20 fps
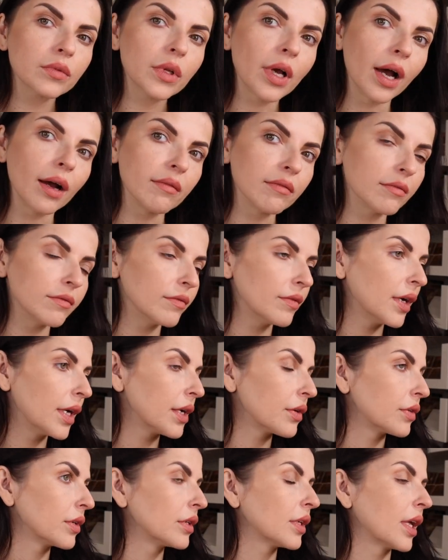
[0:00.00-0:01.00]
Have
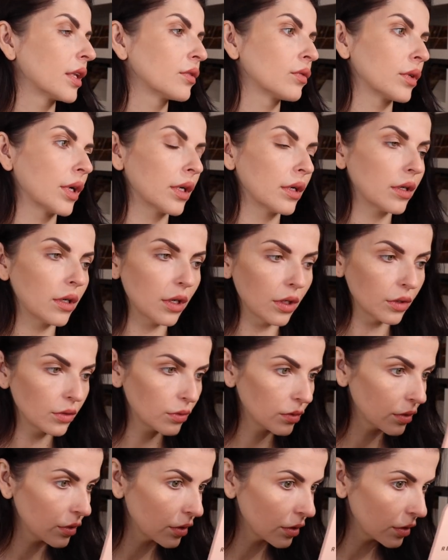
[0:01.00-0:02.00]
very natural glow.